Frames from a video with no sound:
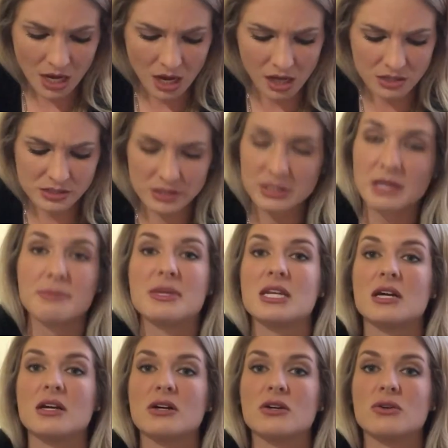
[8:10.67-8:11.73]
Also let me
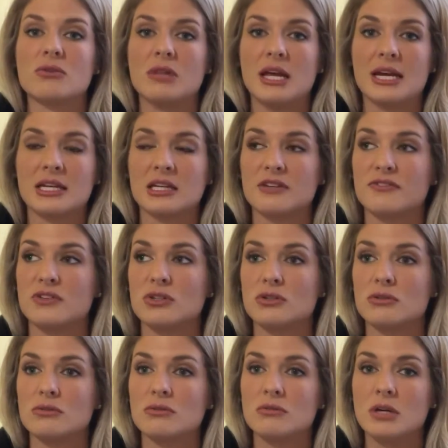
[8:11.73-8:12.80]
know, like, if
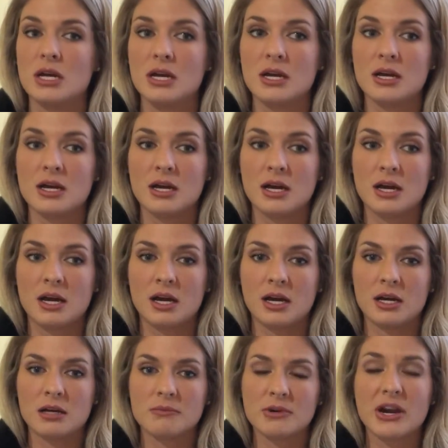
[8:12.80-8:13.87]
you
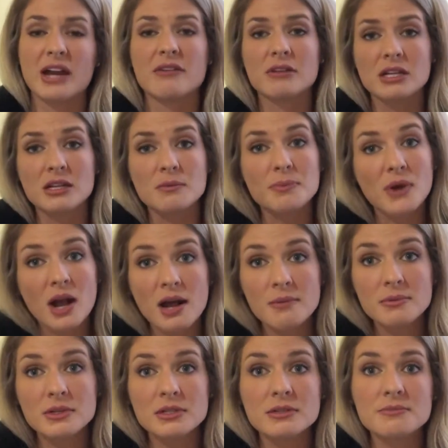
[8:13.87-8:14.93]
are having any
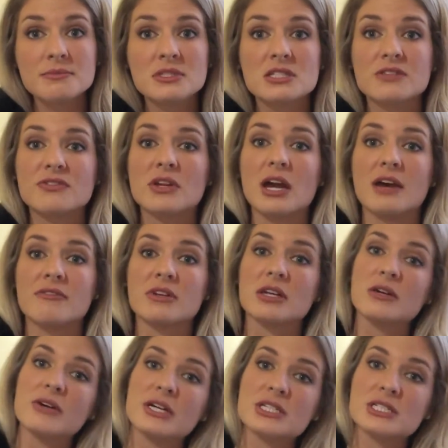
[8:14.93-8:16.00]
problems, if you have any
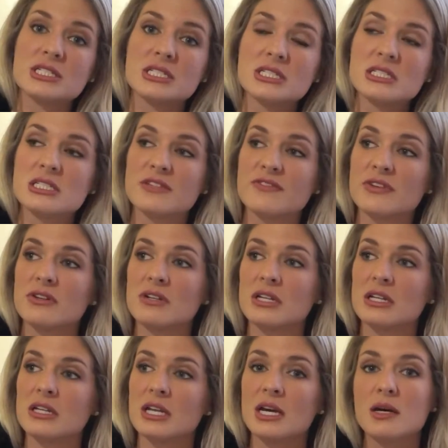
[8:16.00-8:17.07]
questions, if you
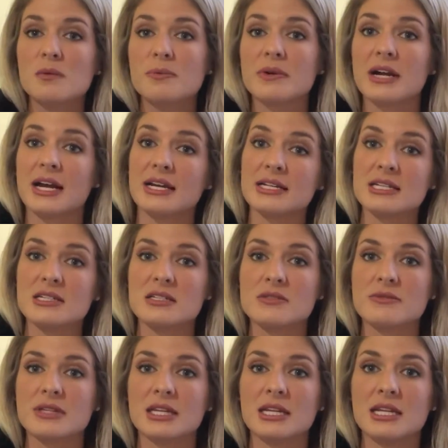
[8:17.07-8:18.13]
need help or
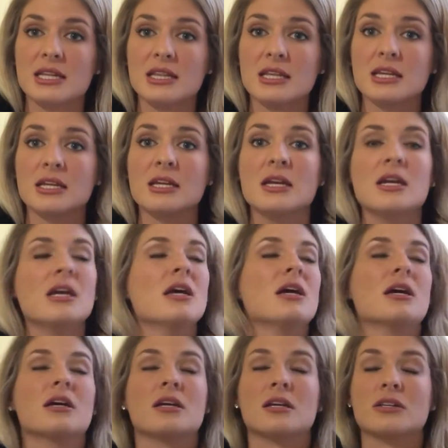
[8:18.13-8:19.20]
ideas with anything.
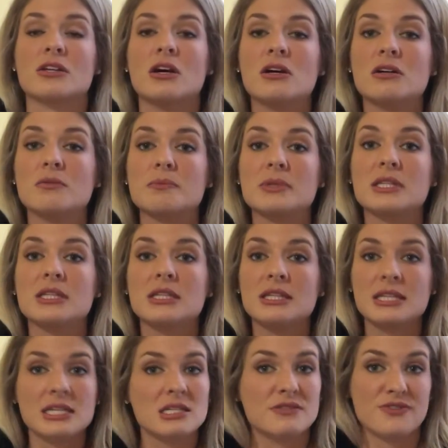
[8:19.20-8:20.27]
Y'all,
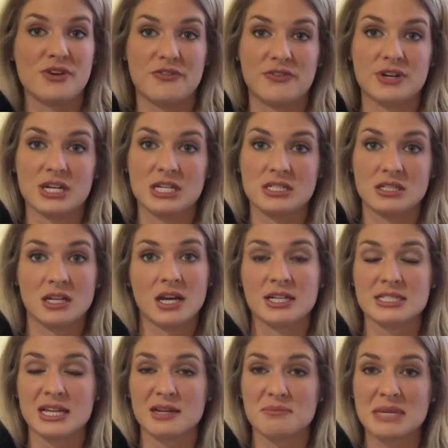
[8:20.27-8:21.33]
please feel free to
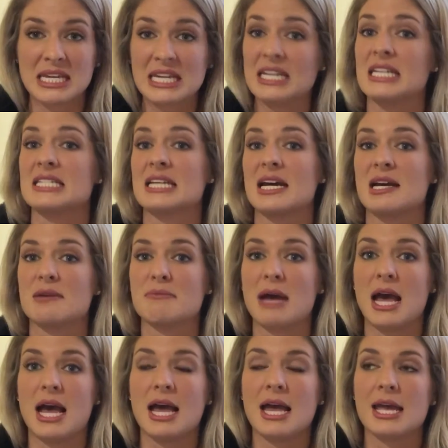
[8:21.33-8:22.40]
contact me anytime.
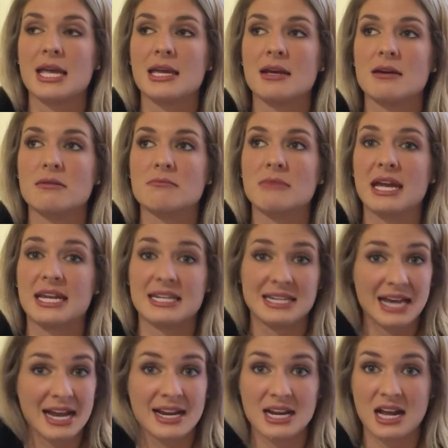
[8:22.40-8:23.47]
I am a
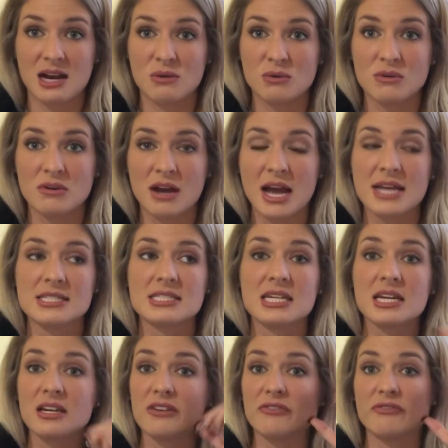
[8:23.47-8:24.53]
night owl. I
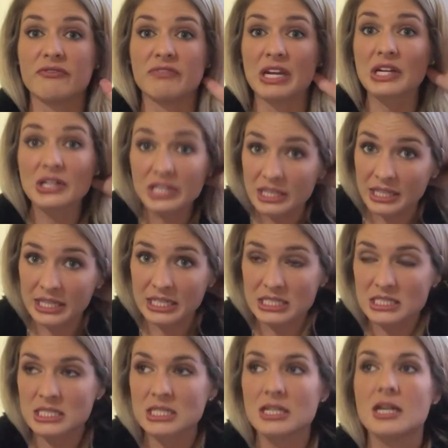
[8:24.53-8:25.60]
stay up very
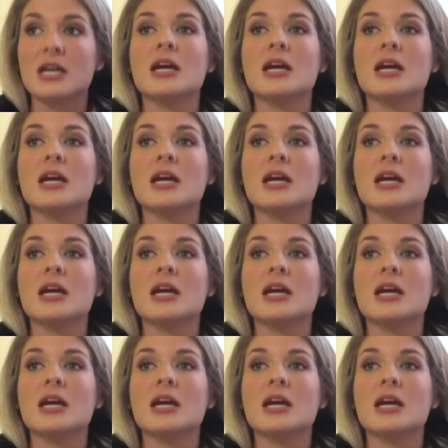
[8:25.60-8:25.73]
late.